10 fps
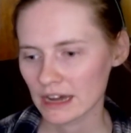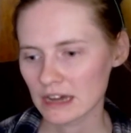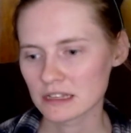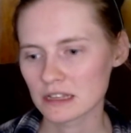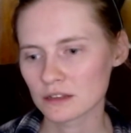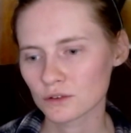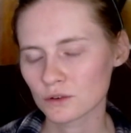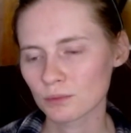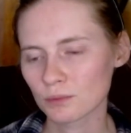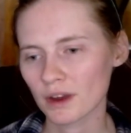And then the
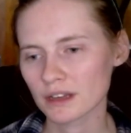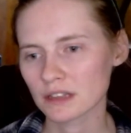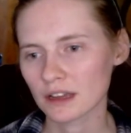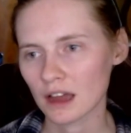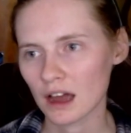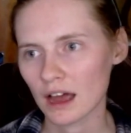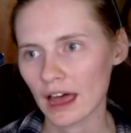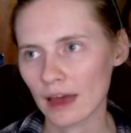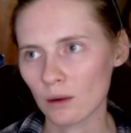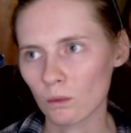two boys I got
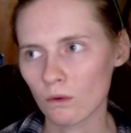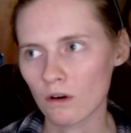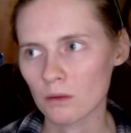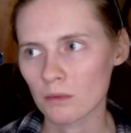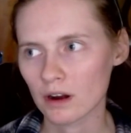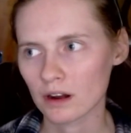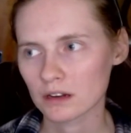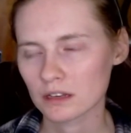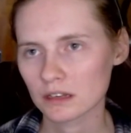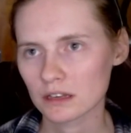at Walmart.